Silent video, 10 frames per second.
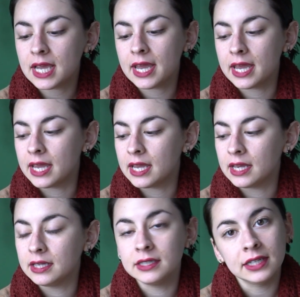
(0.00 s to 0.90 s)

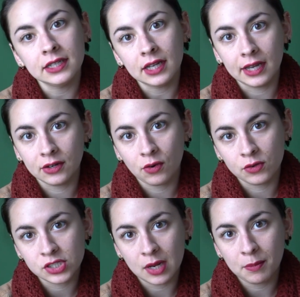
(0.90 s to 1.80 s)
a knit and
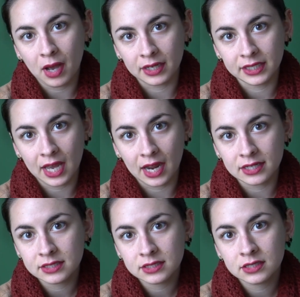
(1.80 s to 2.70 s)
crochet
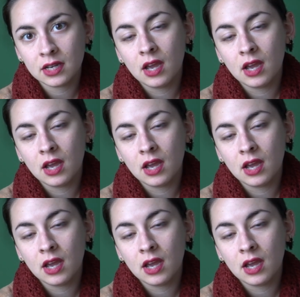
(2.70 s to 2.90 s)
podcast.